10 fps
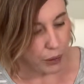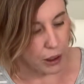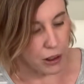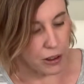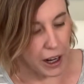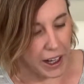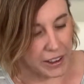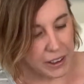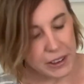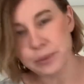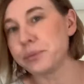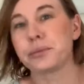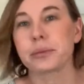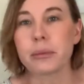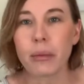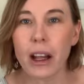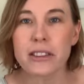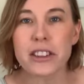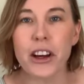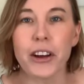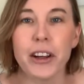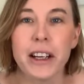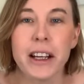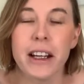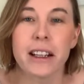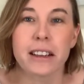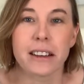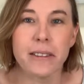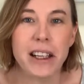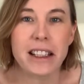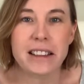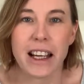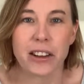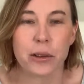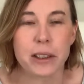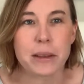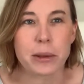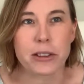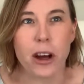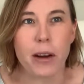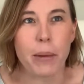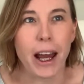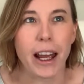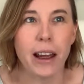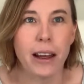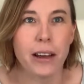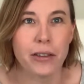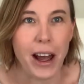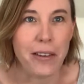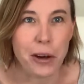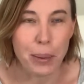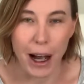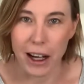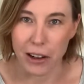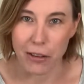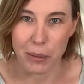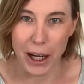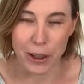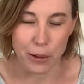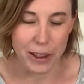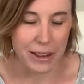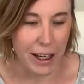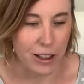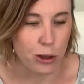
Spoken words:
All right. So, living in St. Louis was not my favorite part of my USA